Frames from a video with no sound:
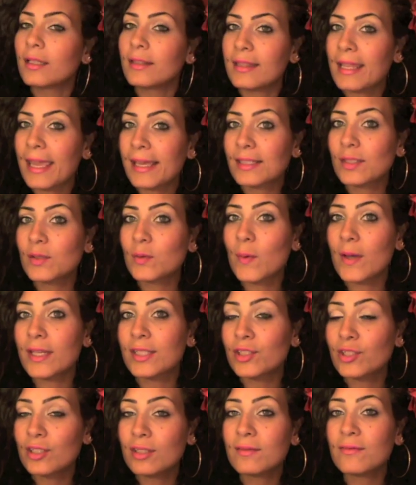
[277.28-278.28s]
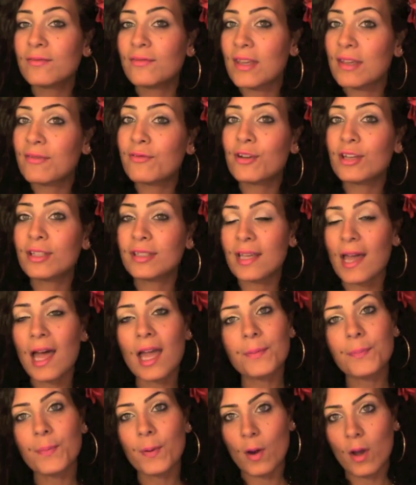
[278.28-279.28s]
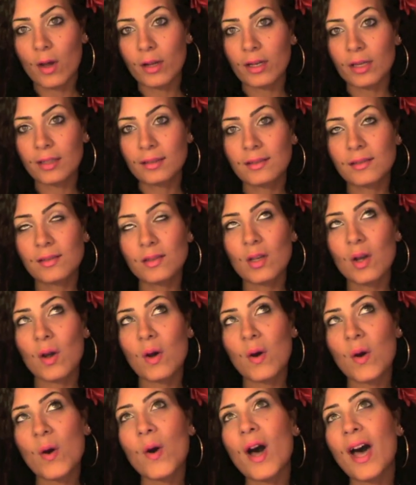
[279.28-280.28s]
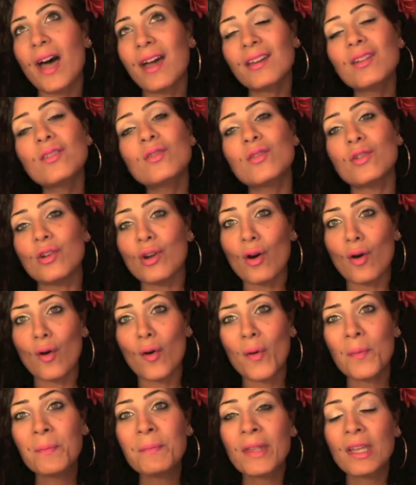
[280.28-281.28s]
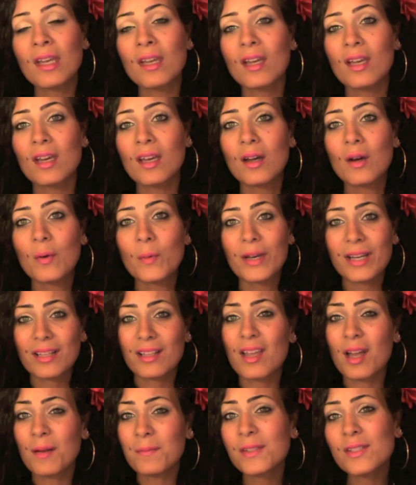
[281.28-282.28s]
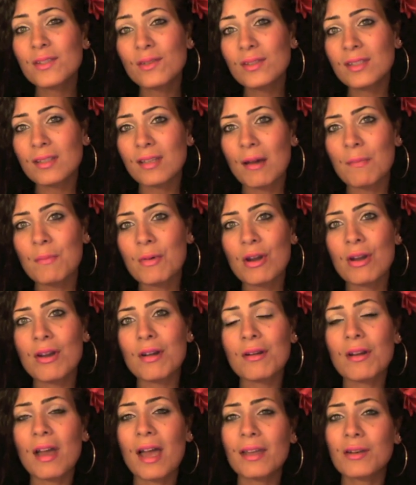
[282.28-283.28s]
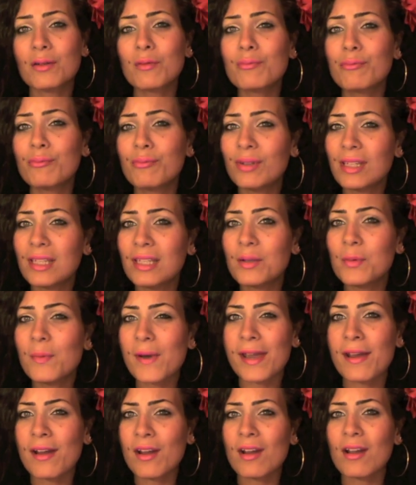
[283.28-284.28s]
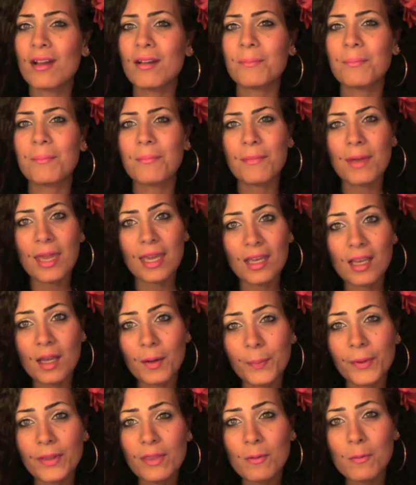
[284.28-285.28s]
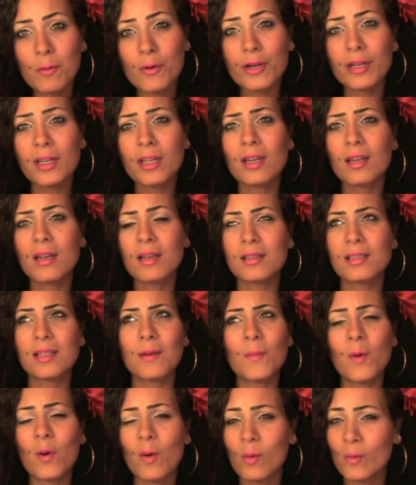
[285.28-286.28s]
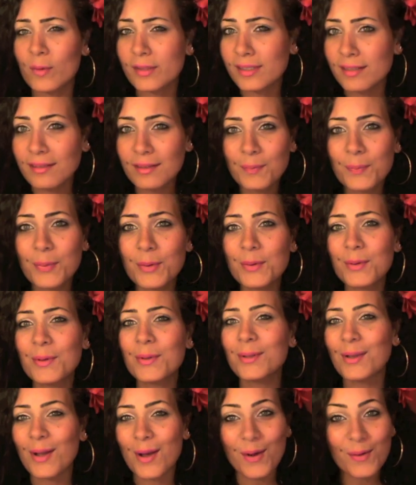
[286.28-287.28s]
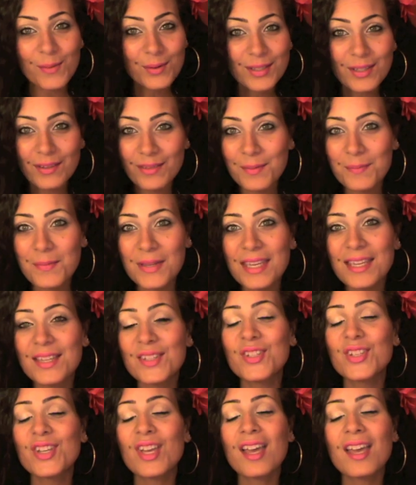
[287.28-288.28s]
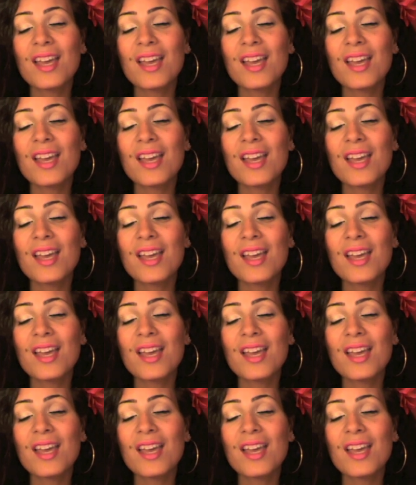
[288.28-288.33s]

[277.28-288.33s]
next question favorite eye product so I don't know when it comes to summer, I don't really wear makeup in the morning because I'm always in the pool, always on the beach.